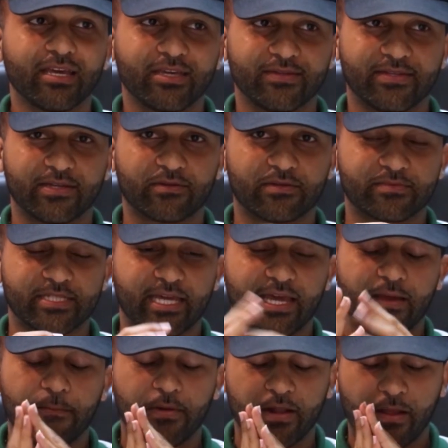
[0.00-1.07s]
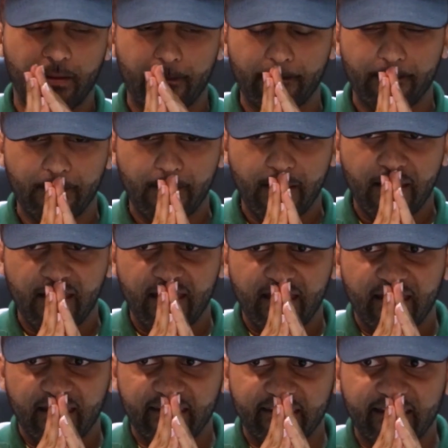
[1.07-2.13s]
You dig what I'm saying? But
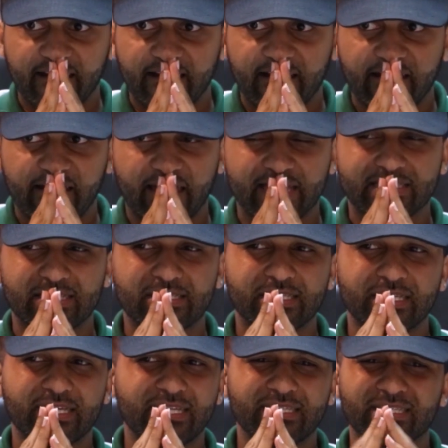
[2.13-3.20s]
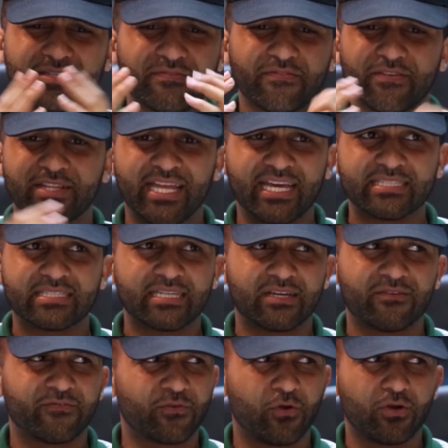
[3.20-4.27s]
yeah, it's such an easy finesse.
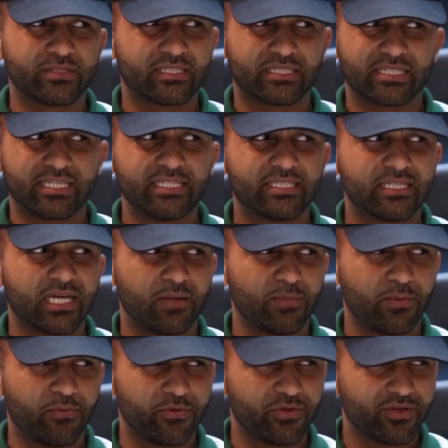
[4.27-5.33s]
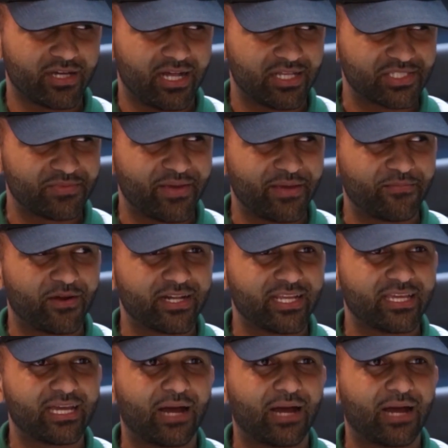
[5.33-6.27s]
Of course, it's an easy come up when you're in college to make money.